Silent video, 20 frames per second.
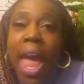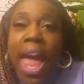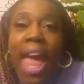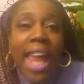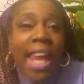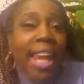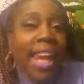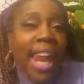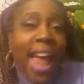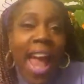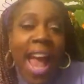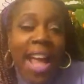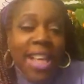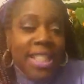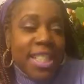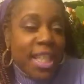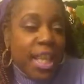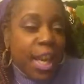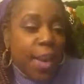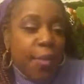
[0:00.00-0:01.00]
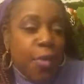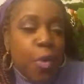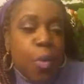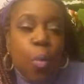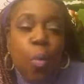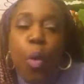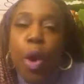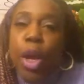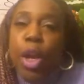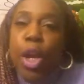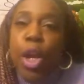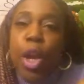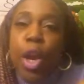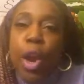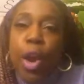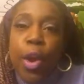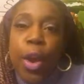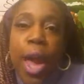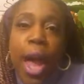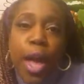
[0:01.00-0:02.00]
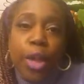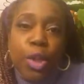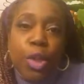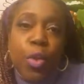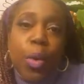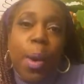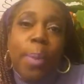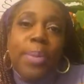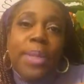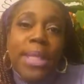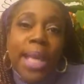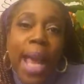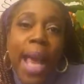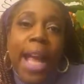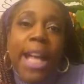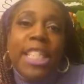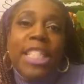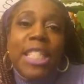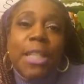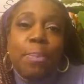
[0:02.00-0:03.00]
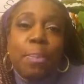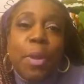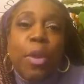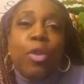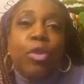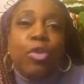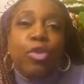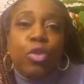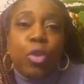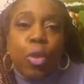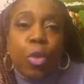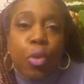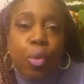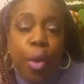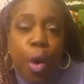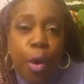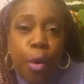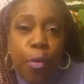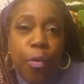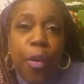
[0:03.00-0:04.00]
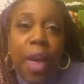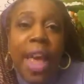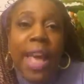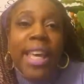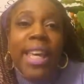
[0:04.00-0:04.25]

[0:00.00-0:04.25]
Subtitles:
And lastly, if you want to learn how to obtain spiritual growth,